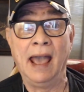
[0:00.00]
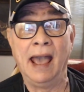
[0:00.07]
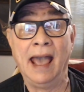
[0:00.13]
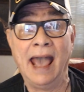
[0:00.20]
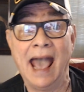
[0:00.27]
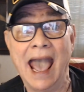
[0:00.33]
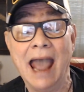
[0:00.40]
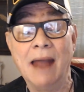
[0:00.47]

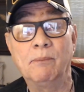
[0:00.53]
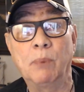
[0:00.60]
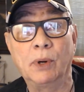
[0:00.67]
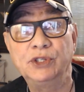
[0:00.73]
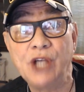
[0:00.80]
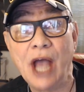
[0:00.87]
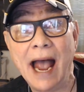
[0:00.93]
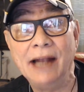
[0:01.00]
And
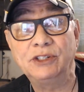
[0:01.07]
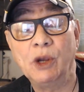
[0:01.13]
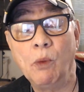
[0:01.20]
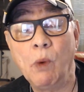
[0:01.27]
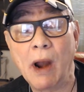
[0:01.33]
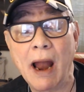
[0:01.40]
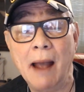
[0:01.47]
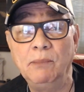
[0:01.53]
precisely
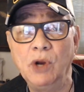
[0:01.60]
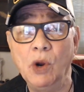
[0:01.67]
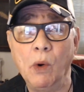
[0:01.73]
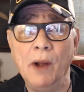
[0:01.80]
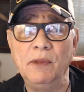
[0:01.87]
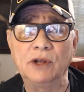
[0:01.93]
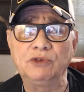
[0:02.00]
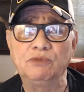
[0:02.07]
what I'm doing
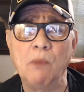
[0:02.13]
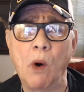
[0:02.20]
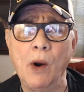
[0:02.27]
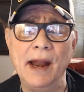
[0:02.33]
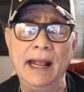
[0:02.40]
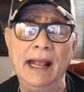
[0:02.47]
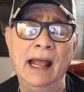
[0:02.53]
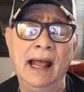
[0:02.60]
this
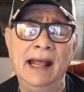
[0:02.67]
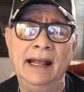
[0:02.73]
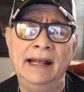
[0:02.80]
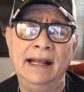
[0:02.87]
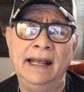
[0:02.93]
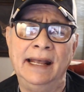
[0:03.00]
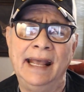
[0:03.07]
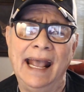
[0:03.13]
morning
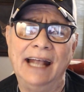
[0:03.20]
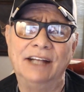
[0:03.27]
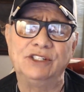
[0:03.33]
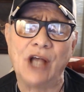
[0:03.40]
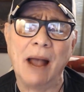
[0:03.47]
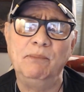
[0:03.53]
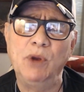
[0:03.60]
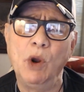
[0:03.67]
is
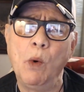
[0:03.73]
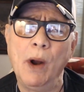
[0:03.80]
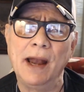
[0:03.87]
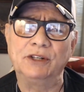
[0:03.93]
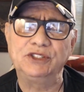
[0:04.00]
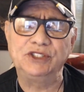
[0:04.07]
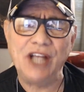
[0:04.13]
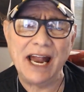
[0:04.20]
I'm doing a
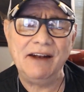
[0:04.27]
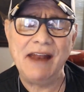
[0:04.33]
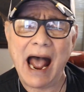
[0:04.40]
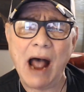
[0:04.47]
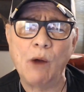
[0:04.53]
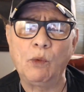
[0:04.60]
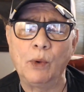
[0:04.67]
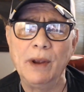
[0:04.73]

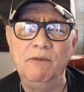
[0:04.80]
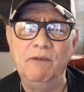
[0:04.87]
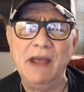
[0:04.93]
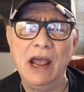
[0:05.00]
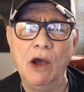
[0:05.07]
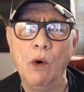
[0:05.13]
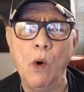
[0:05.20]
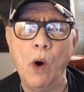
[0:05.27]
sit-down
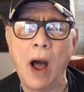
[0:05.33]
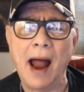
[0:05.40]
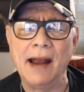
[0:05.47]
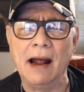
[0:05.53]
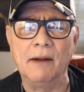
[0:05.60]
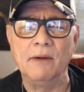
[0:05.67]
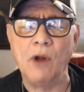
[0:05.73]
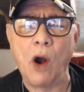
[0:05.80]
review on
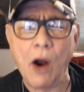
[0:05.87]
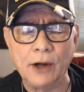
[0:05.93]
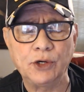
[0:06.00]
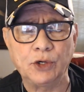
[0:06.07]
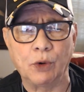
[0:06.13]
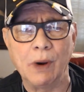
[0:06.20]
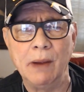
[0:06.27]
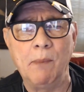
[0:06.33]
an
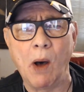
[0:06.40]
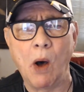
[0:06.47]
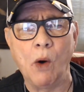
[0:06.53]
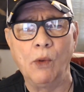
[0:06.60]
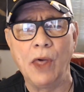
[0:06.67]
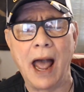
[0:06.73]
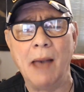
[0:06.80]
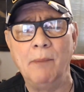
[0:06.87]
archery bow that
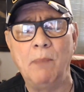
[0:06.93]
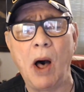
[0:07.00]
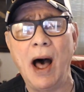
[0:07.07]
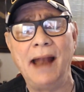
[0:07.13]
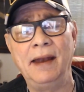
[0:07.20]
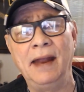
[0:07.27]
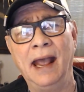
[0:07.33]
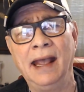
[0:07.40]
I bought
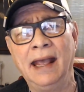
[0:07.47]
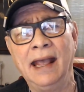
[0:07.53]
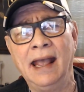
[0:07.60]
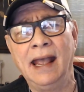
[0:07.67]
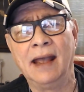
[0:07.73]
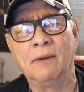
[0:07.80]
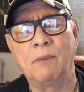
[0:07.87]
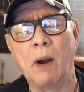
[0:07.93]

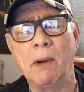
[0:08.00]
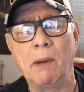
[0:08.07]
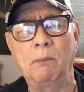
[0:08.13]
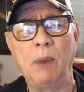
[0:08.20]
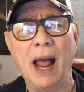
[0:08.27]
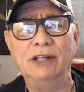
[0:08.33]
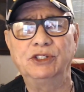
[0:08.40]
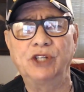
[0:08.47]
from a
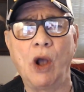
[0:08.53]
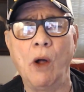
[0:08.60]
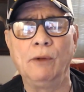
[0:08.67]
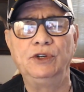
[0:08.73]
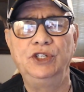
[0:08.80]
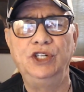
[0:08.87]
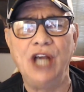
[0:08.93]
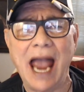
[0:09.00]
place called
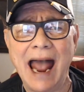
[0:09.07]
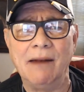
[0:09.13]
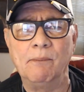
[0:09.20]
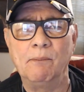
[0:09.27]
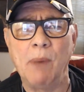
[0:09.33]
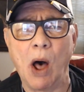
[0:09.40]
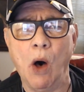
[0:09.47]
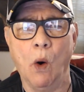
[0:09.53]

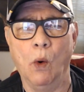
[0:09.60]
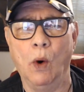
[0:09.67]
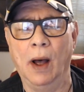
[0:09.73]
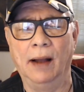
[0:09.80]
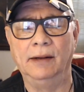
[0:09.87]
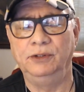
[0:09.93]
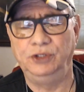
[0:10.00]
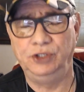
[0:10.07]
Jetbow.
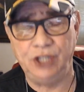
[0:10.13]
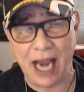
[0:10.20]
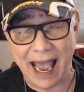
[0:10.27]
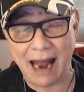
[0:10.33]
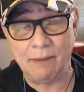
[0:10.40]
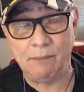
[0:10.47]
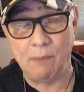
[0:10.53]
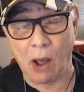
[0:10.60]

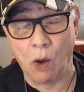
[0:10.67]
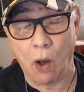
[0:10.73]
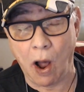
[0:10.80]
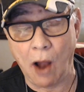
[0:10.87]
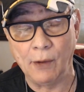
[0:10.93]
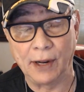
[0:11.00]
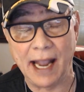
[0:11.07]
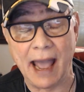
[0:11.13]
Jetbow, all
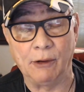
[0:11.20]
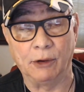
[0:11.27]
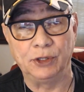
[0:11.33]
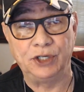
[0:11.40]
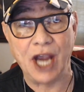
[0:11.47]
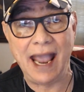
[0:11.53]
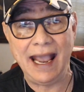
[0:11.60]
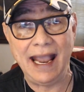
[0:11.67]
together.
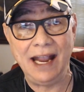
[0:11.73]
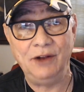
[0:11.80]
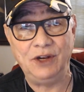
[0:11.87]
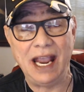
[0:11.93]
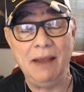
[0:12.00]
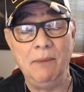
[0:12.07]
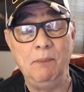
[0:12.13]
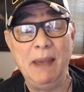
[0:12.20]

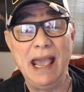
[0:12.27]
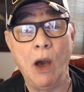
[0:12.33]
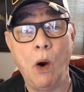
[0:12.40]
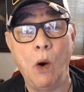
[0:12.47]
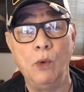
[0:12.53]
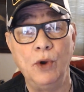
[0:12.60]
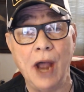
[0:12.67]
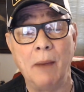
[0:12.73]

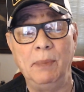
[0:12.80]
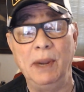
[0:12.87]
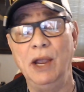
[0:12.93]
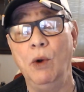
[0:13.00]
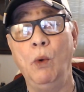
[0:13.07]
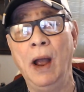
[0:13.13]
J-E-T-B-O-W.